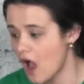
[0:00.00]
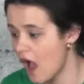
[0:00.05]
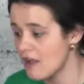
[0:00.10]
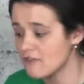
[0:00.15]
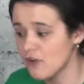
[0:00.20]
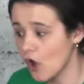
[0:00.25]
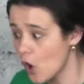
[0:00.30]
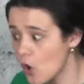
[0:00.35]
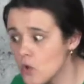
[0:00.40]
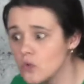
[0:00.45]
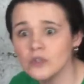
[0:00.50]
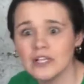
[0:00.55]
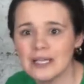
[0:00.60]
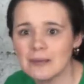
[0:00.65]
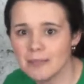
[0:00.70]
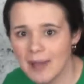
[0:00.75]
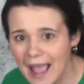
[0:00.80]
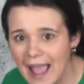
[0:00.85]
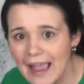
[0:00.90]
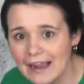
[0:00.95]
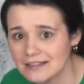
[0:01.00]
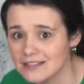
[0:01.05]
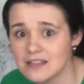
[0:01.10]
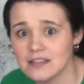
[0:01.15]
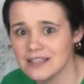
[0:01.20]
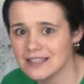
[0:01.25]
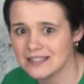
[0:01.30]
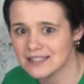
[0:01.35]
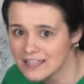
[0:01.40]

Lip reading: I've only packed the